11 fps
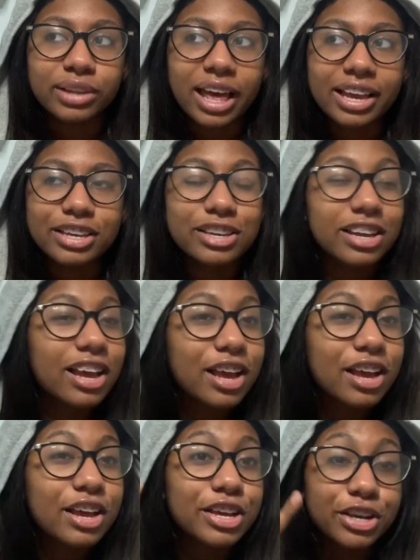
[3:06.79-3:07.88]
Like
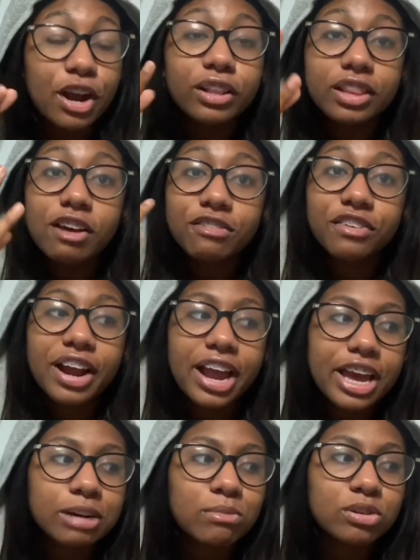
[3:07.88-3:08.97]
your love for
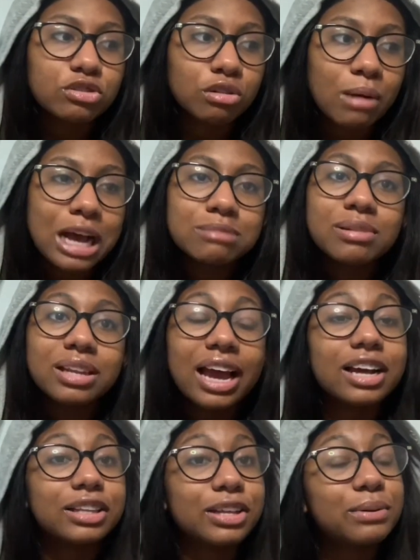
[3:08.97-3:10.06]
animals reminds me like
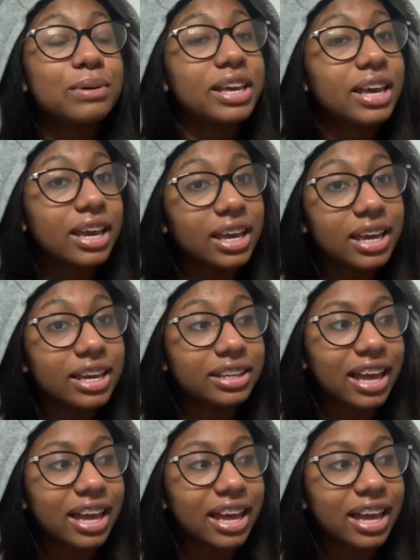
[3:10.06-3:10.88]
a little kid.